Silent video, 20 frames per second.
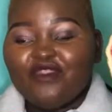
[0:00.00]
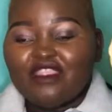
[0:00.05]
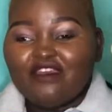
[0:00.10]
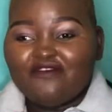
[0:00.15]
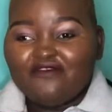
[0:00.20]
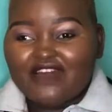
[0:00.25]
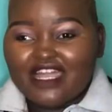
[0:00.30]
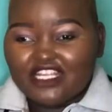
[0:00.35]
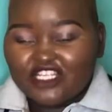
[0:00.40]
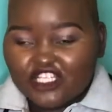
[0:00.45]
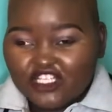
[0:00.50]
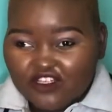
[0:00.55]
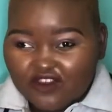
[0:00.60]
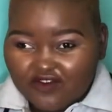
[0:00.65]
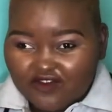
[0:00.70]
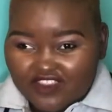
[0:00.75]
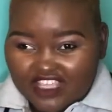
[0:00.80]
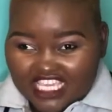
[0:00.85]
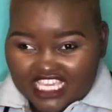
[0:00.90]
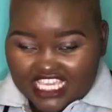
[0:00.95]
function of
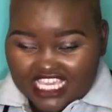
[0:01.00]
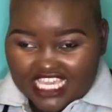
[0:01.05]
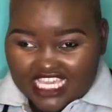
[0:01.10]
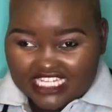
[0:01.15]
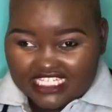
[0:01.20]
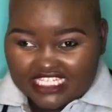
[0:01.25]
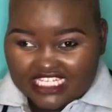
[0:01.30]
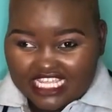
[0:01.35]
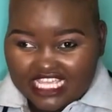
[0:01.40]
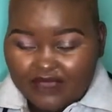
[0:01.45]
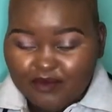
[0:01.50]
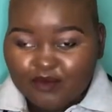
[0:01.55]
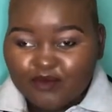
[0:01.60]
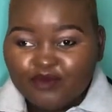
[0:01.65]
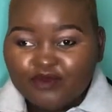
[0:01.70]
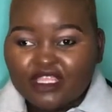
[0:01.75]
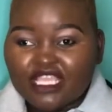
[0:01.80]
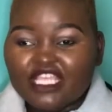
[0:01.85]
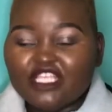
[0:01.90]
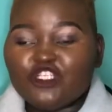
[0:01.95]
the kidney
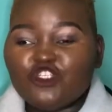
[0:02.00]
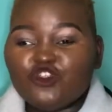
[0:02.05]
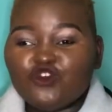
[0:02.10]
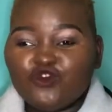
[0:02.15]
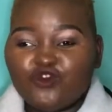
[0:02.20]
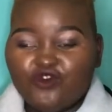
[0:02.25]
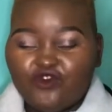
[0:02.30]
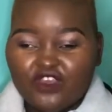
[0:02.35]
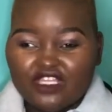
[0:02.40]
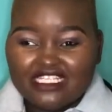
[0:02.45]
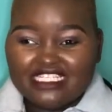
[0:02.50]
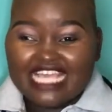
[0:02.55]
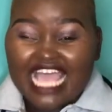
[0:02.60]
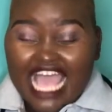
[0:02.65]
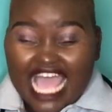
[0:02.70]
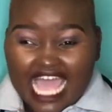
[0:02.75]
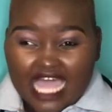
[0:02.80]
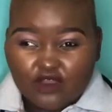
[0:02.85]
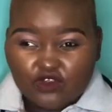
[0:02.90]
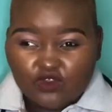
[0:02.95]
is to filter
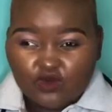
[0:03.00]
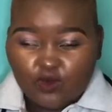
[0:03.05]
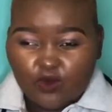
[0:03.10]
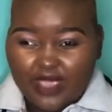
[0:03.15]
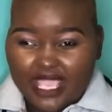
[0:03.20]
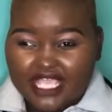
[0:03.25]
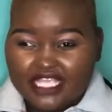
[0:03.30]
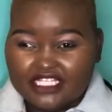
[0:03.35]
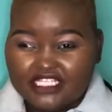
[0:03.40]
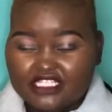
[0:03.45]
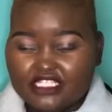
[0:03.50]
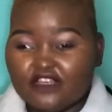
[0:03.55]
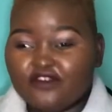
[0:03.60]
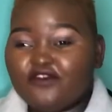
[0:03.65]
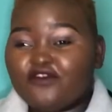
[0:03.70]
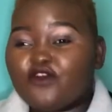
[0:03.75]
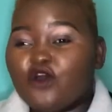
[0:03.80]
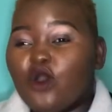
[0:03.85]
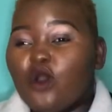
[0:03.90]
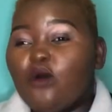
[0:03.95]
out waste
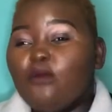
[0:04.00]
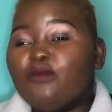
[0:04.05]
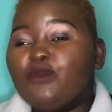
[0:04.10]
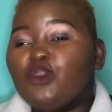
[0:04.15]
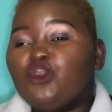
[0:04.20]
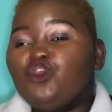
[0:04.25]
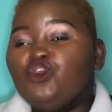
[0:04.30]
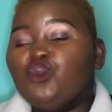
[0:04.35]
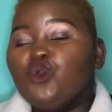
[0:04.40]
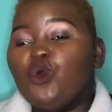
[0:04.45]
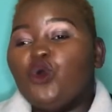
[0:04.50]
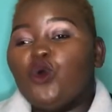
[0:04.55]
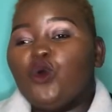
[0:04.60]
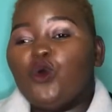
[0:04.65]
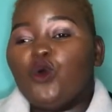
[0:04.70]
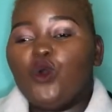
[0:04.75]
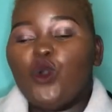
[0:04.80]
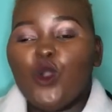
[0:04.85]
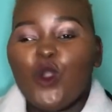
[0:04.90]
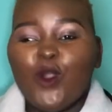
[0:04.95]
from your
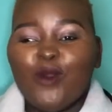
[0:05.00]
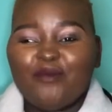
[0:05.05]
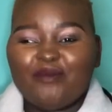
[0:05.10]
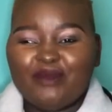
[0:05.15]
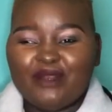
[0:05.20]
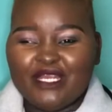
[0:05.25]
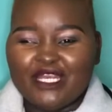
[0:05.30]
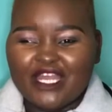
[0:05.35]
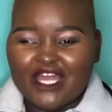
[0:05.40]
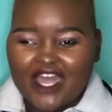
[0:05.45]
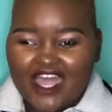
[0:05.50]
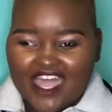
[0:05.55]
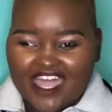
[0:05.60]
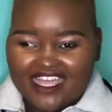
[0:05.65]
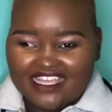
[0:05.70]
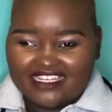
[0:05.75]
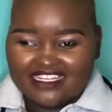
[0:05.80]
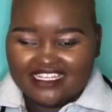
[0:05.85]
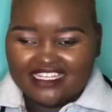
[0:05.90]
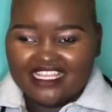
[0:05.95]

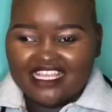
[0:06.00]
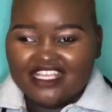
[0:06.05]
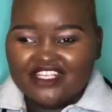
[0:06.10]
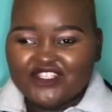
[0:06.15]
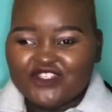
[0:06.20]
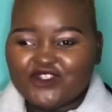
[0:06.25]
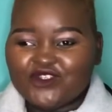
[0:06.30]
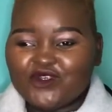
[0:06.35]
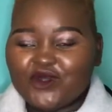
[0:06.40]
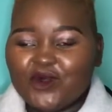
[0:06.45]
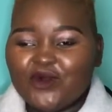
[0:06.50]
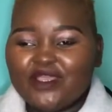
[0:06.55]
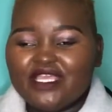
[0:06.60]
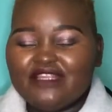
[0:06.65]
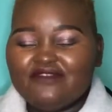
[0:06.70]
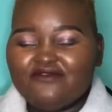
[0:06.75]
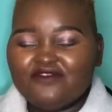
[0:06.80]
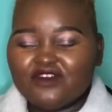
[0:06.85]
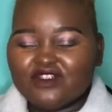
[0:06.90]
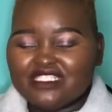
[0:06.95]
blood. So it
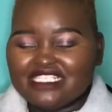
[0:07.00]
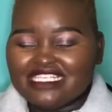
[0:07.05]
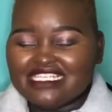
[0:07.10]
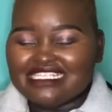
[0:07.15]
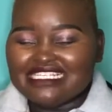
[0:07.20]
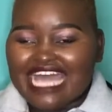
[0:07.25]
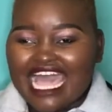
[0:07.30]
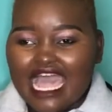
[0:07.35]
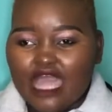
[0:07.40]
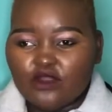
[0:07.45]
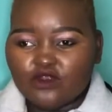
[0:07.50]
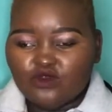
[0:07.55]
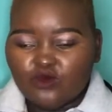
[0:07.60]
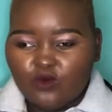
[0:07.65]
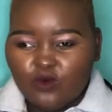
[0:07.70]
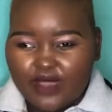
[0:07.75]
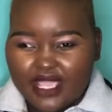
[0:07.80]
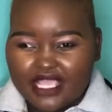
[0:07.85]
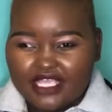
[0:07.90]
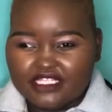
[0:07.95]
filters out
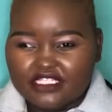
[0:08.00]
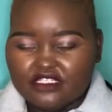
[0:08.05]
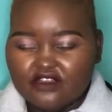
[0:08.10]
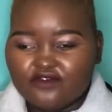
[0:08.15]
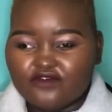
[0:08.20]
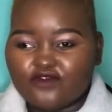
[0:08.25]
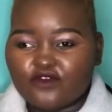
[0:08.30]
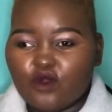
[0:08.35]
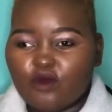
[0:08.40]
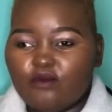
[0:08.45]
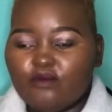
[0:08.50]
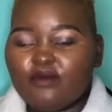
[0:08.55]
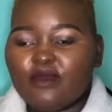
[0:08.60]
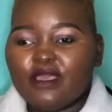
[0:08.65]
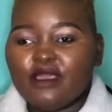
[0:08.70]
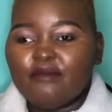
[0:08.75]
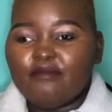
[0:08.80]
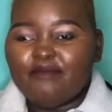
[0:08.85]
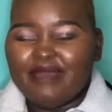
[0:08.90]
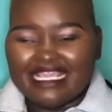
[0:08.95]
waste from
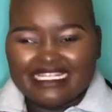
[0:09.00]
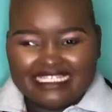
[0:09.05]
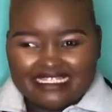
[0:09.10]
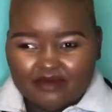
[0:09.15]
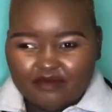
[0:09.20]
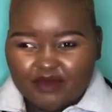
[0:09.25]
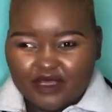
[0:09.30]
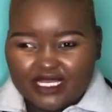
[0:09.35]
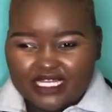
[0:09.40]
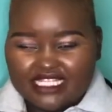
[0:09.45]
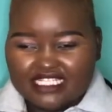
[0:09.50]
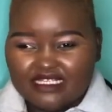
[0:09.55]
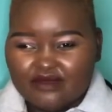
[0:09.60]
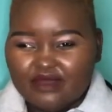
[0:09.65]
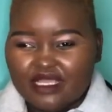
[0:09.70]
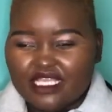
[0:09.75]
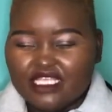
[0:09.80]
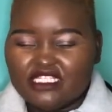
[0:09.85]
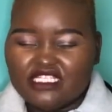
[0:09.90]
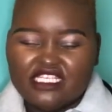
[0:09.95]
metabolism.
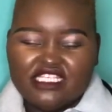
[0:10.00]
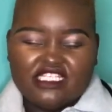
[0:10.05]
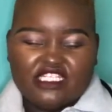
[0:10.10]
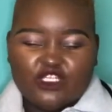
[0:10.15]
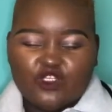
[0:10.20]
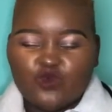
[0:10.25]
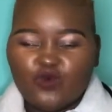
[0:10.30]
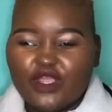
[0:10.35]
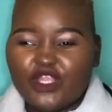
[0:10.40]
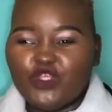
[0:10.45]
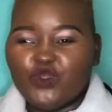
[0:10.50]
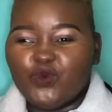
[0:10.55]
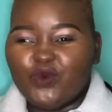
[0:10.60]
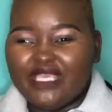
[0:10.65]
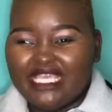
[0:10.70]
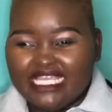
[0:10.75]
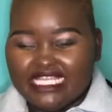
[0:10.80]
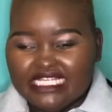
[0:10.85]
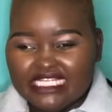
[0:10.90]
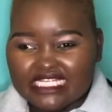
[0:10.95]
It isn't when you
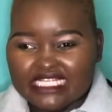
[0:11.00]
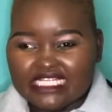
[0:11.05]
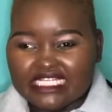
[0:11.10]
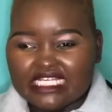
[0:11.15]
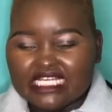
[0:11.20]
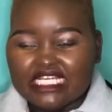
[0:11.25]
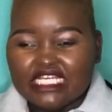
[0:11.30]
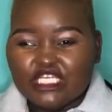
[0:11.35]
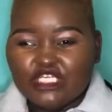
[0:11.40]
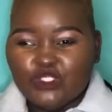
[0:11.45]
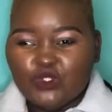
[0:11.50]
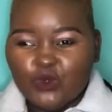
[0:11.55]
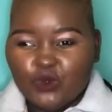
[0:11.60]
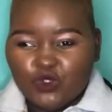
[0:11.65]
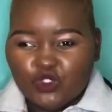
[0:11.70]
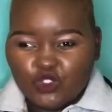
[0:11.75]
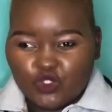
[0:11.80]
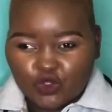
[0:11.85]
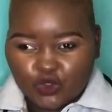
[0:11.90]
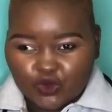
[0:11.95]
eat, you
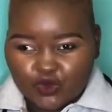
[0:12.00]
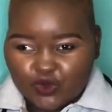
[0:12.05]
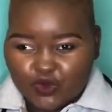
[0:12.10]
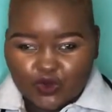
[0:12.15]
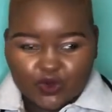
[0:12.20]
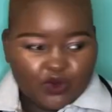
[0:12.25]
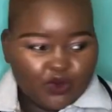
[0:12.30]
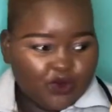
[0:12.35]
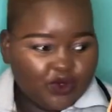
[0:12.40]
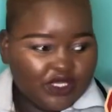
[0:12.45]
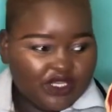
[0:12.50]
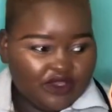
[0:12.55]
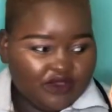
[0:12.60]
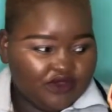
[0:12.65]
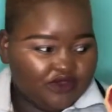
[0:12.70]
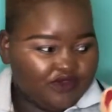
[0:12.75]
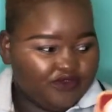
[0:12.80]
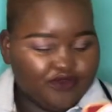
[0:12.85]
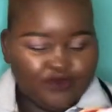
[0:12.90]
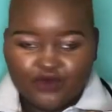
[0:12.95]
chew
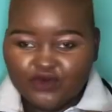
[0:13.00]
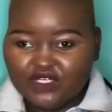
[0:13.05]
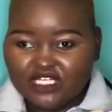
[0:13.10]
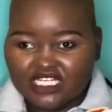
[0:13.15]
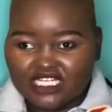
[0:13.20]
food,